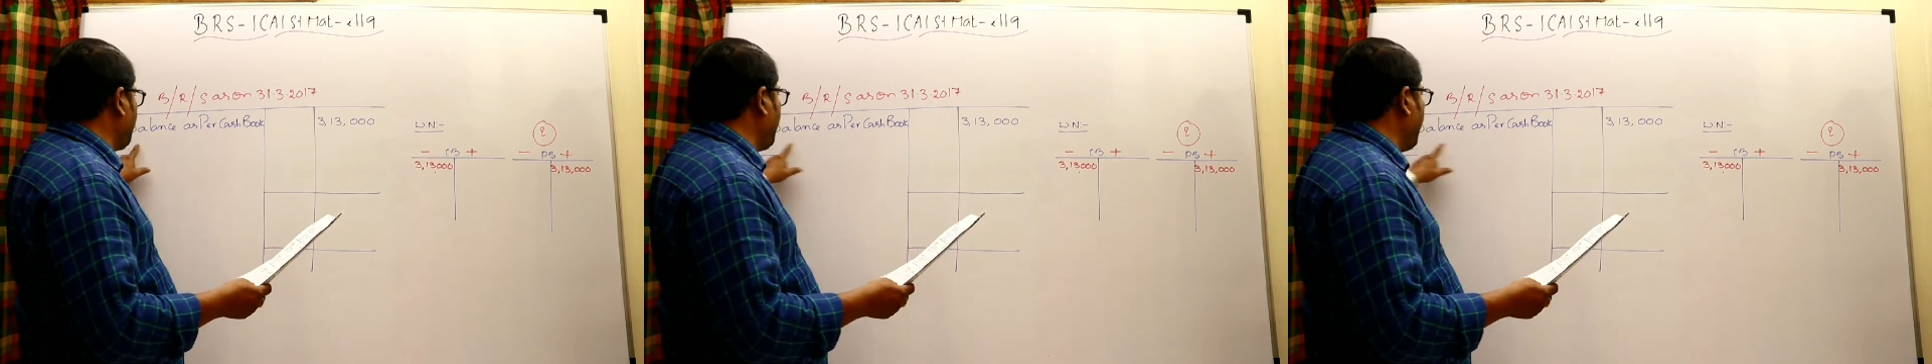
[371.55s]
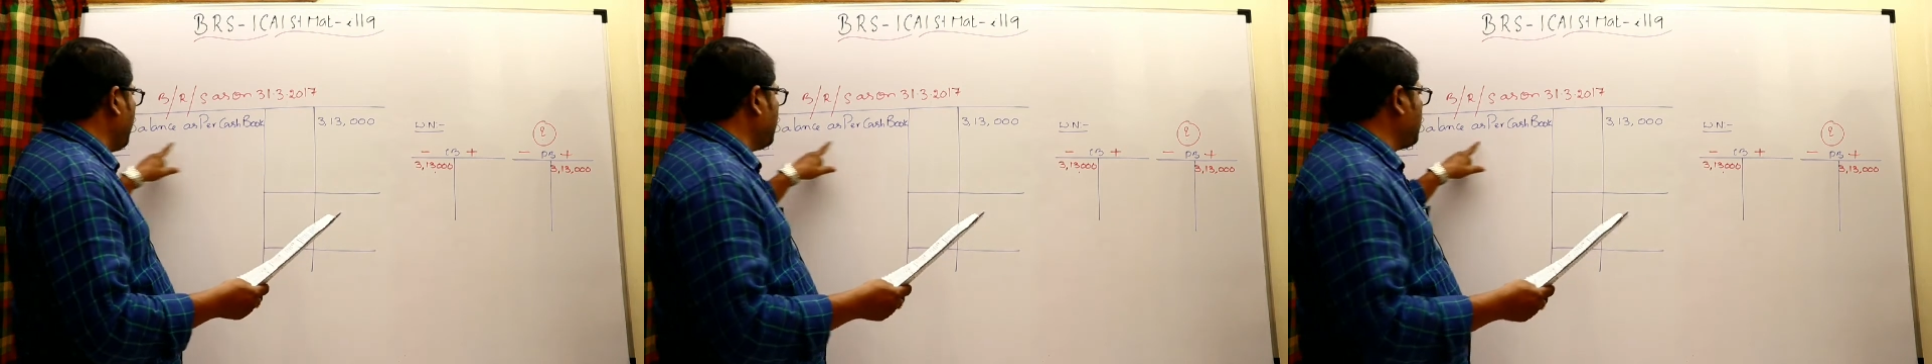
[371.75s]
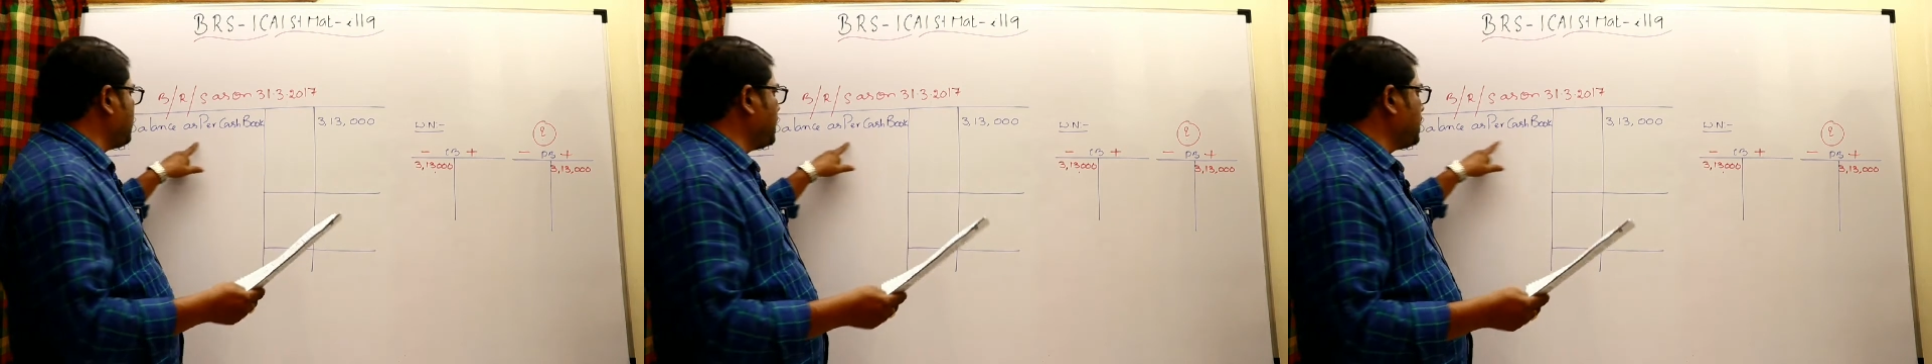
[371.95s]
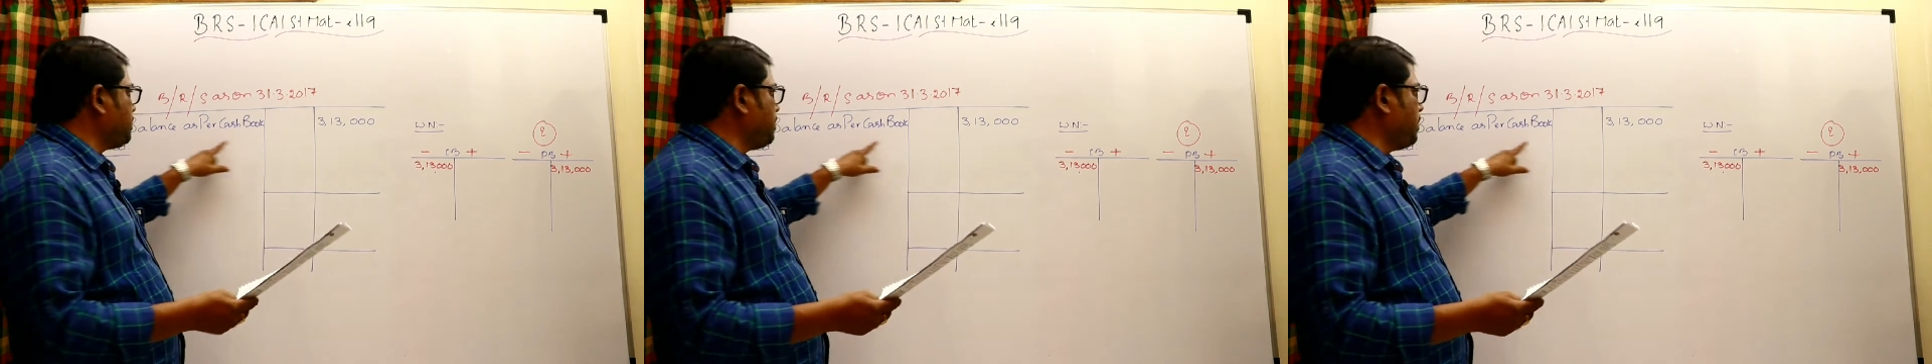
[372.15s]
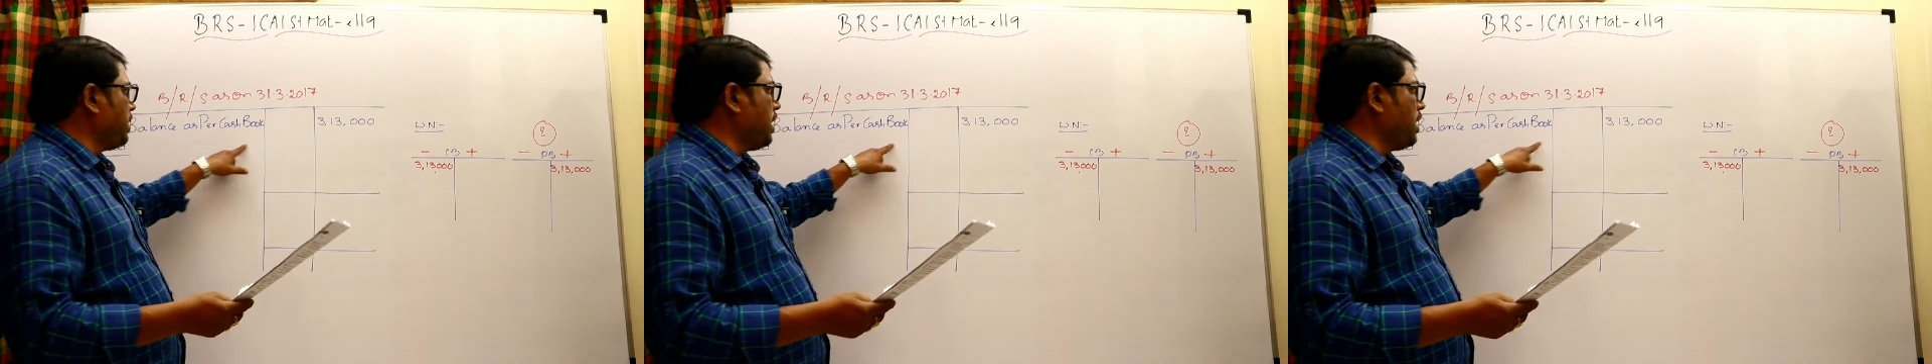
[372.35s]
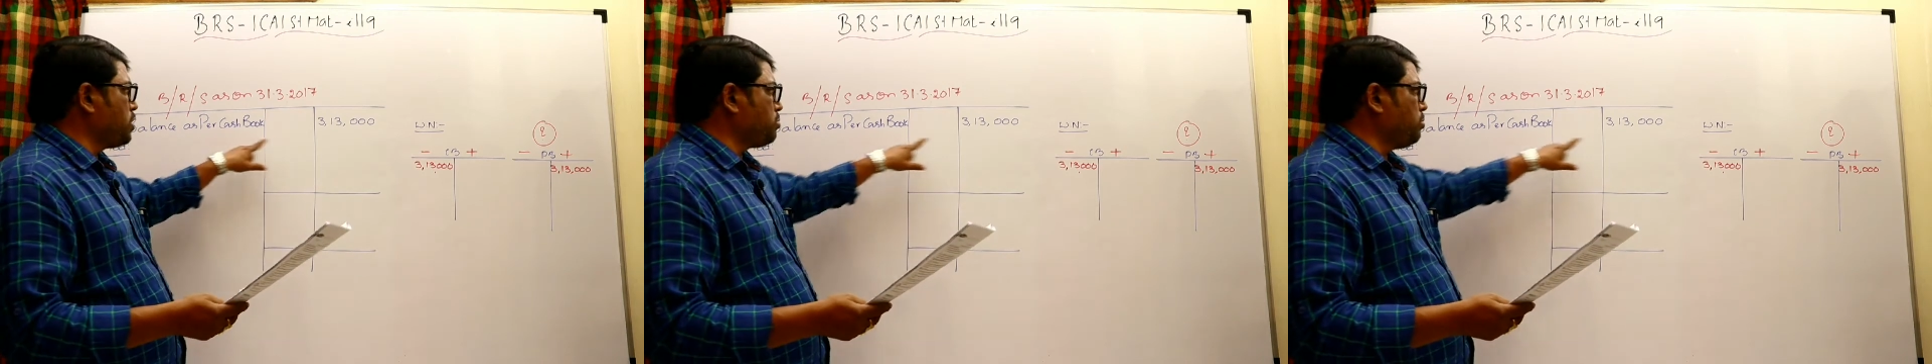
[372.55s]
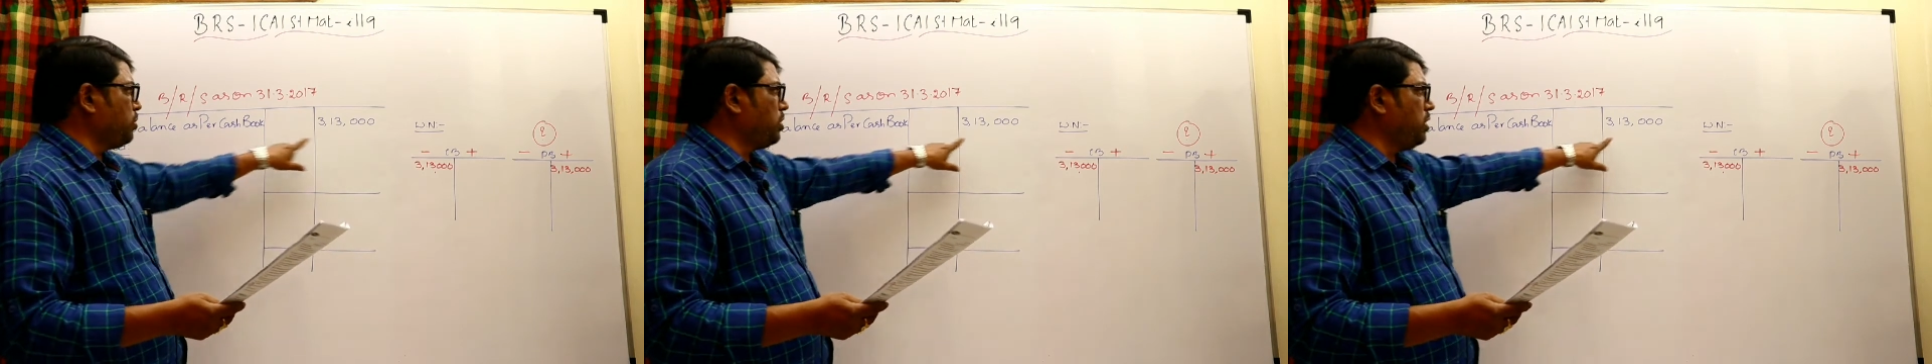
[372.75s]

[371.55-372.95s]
a cash book and passbook.